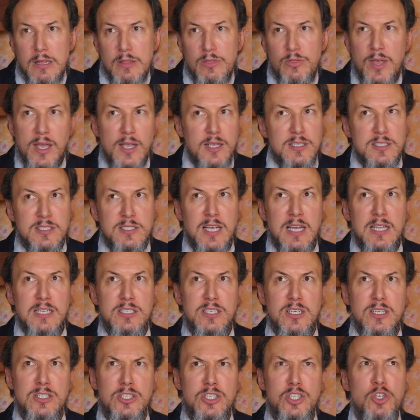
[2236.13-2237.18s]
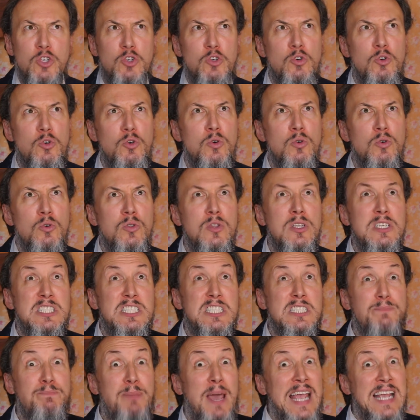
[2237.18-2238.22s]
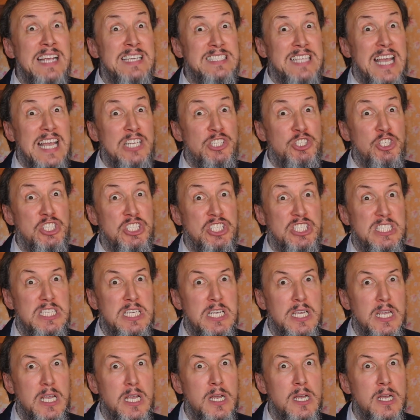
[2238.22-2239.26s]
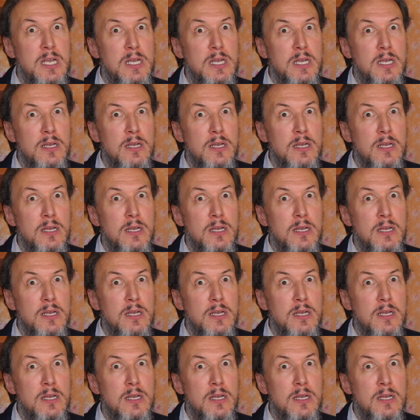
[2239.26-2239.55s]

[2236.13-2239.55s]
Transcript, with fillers: They sent it to the space agency.